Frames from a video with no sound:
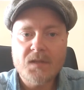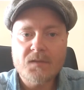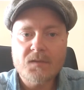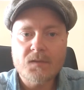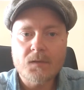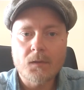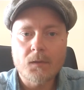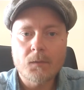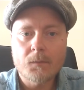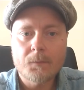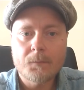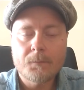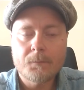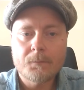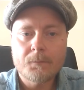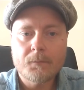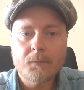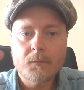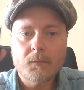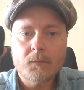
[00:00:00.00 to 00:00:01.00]
So
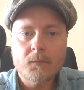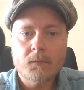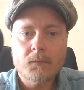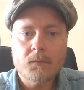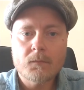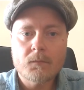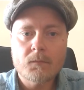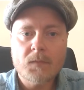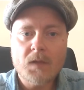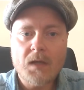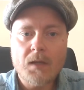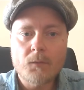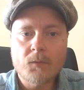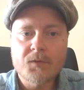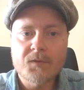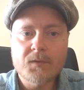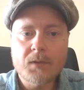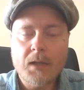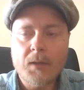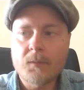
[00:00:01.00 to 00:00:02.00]
I
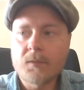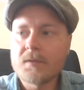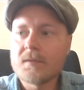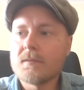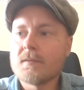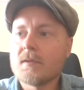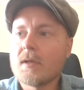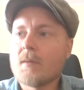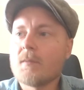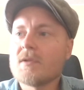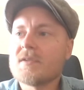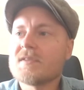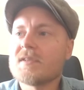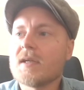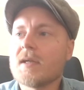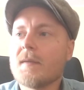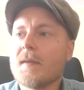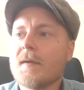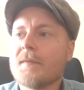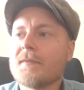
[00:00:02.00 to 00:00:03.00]
would
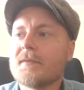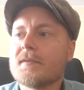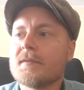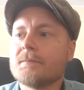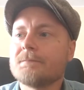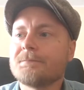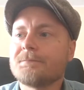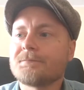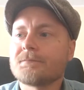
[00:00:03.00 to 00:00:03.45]
say that